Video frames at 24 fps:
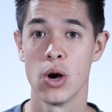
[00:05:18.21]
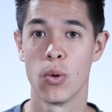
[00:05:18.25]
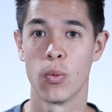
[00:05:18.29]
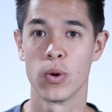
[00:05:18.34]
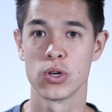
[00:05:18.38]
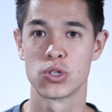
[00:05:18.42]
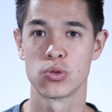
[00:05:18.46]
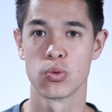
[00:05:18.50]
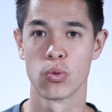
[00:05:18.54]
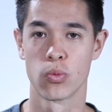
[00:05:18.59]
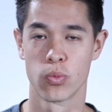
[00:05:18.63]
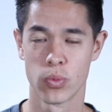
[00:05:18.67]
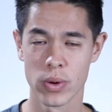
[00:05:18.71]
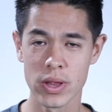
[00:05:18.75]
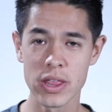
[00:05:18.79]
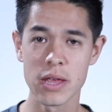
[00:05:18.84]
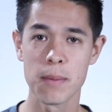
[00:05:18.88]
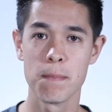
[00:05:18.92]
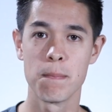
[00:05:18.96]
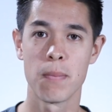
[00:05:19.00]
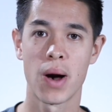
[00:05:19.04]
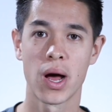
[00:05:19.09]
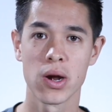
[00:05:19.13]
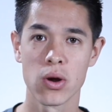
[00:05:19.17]
which will
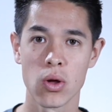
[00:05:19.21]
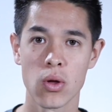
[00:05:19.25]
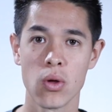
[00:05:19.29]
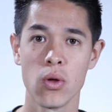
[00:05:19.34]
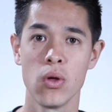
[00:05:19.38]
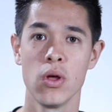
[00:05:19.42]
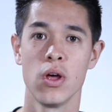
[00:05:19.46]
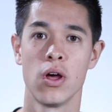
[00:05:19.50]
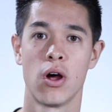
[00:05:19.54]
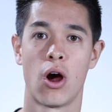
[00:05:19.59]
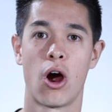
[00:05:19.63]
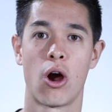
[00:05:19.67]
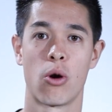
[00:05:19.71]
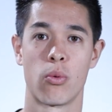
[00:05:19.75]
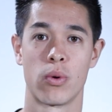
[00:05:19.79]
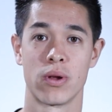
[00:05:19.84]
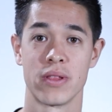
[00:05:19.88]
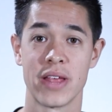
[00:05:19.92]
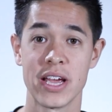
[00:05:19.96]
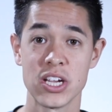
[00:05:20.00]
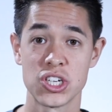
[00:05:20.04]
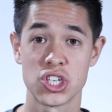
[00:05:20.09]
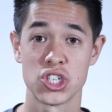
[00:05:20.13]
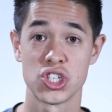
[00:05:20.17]
really muddle our
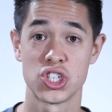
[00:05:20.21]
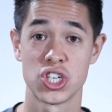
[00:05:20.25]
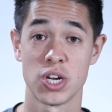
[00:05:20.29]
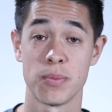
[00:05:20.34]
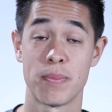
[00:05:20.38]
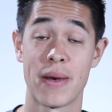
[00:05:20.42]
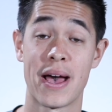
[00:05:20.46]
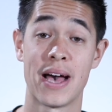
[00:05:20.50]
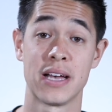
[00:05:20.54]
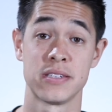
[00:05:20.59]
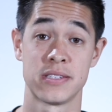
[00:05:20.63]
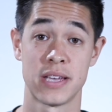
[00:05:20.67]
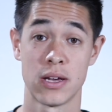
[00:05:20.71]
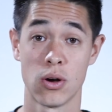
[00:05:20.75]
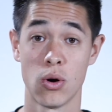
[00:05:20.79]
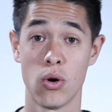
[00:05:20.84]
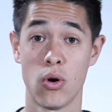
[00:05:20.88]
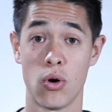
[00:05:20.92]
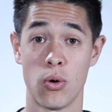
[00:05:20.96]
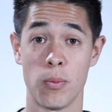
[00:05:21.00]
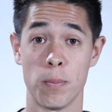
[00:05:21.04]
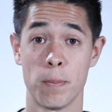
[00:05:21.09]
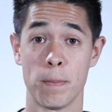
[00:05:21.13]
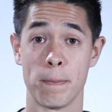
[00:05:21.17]
relationship as a
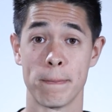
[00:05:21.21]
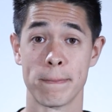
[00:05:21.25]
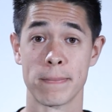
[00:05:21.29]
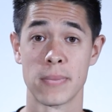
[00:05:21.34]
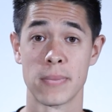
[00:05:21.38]
whole.